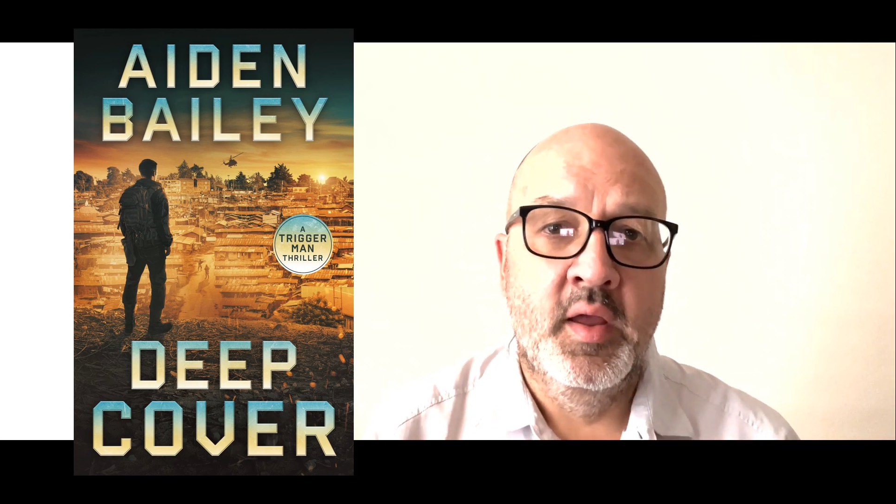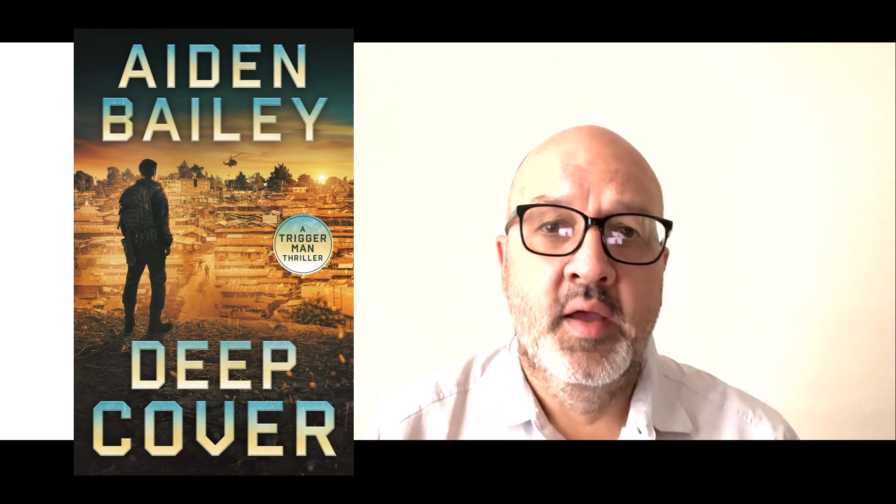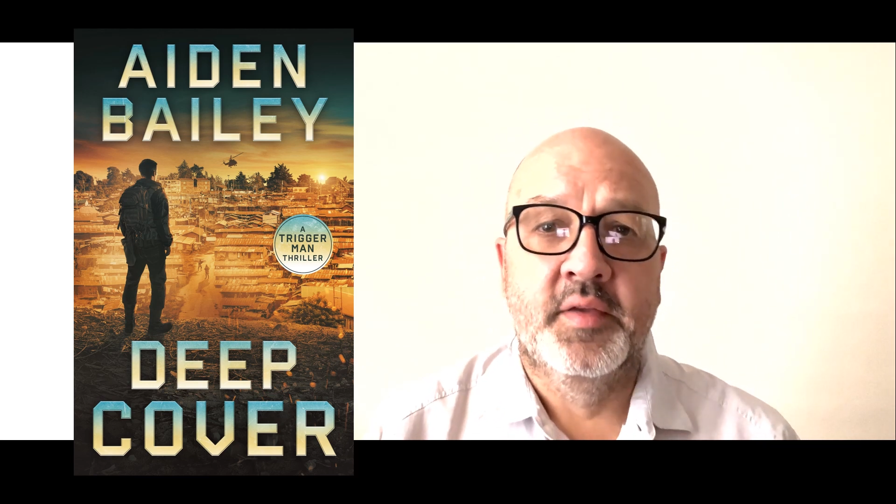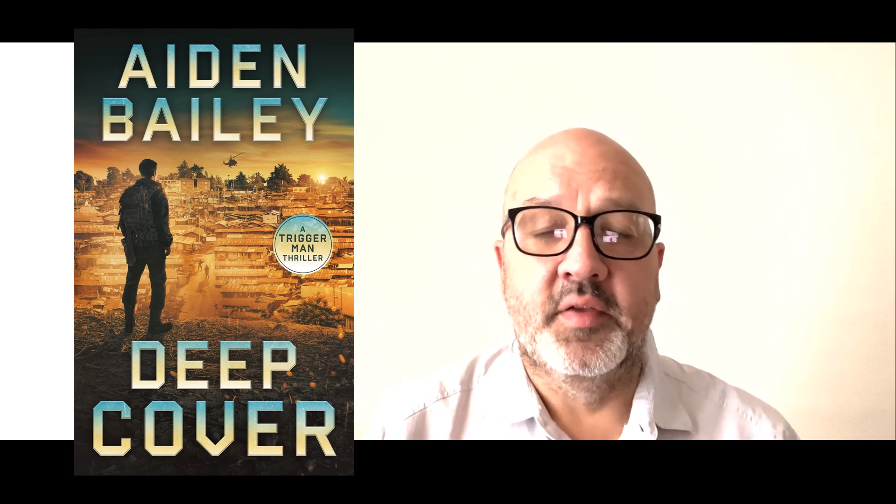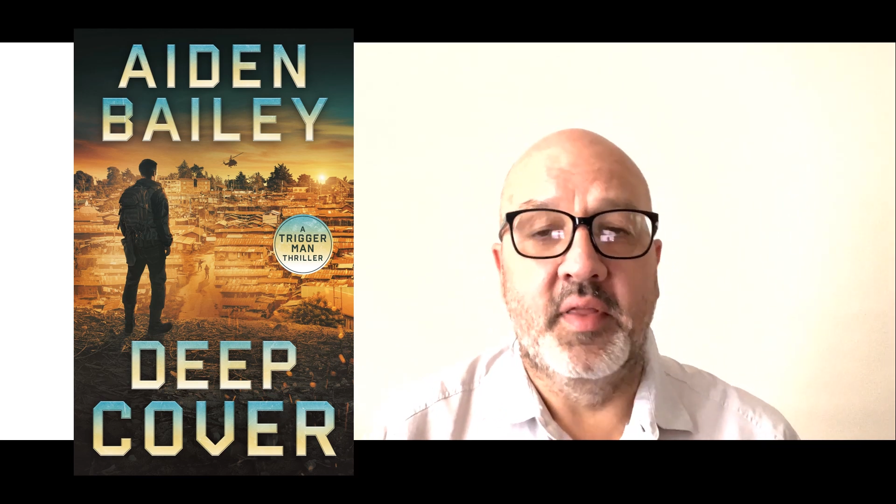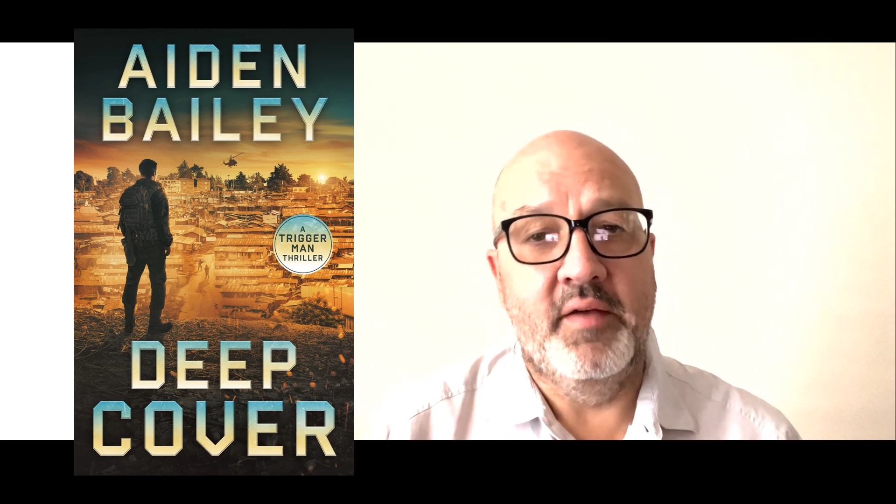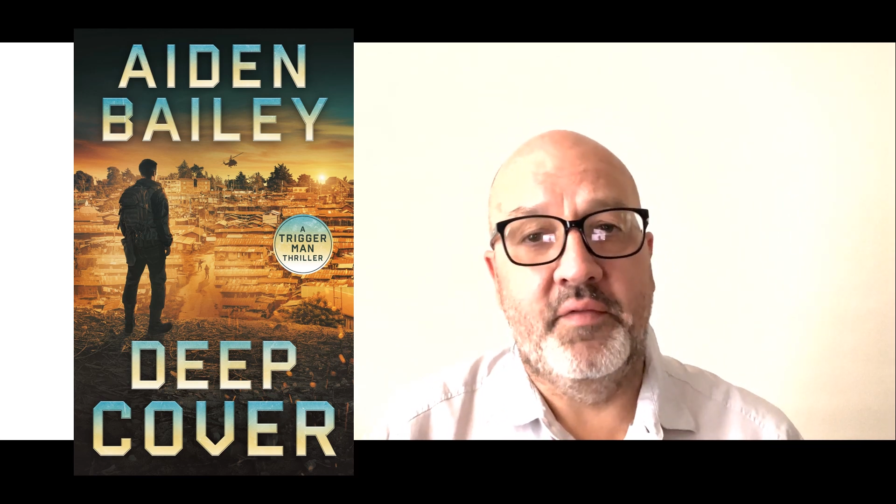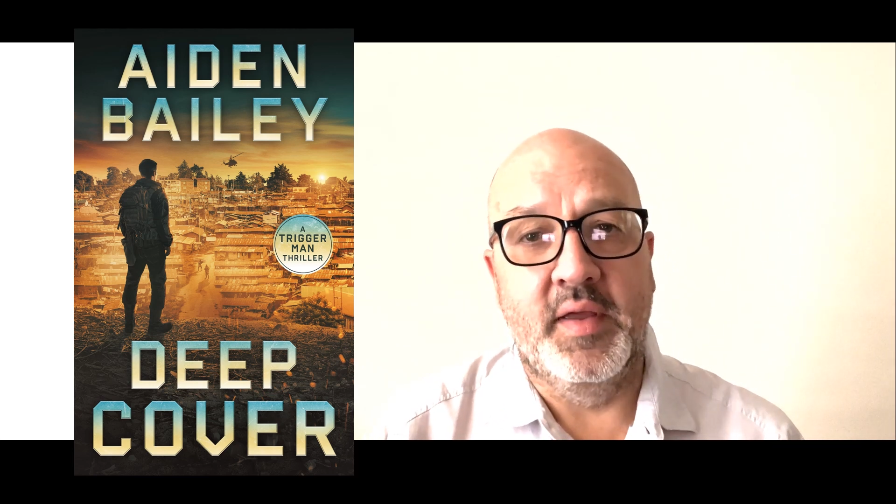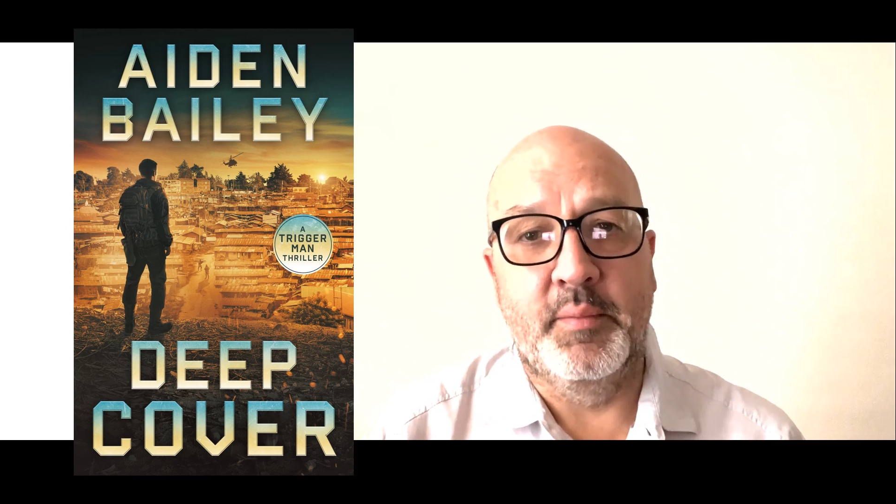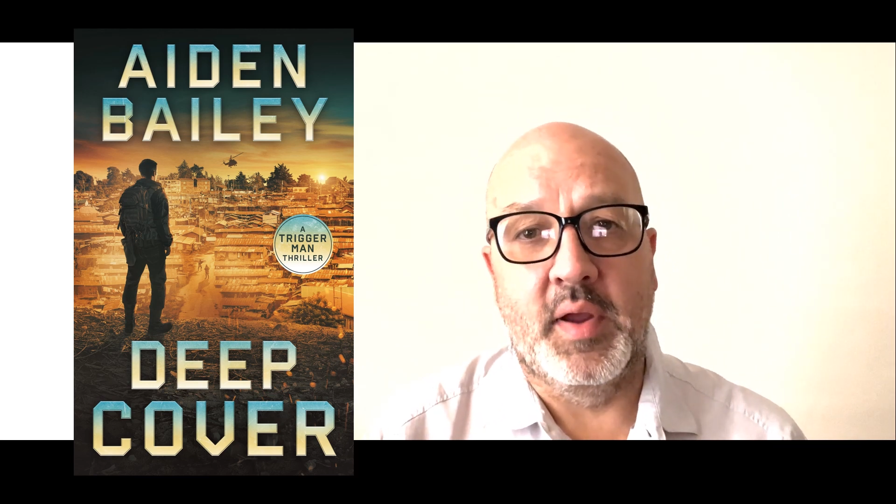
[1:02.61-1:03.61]
So that
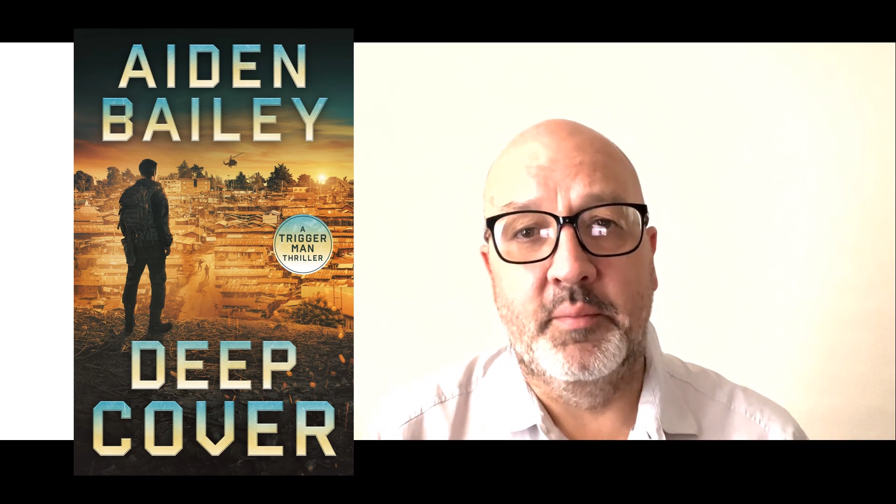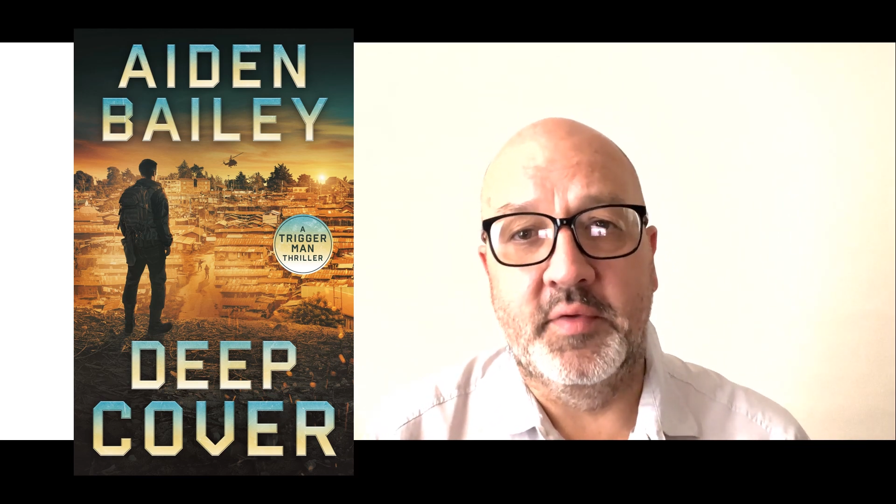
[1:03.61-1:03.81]
theme comes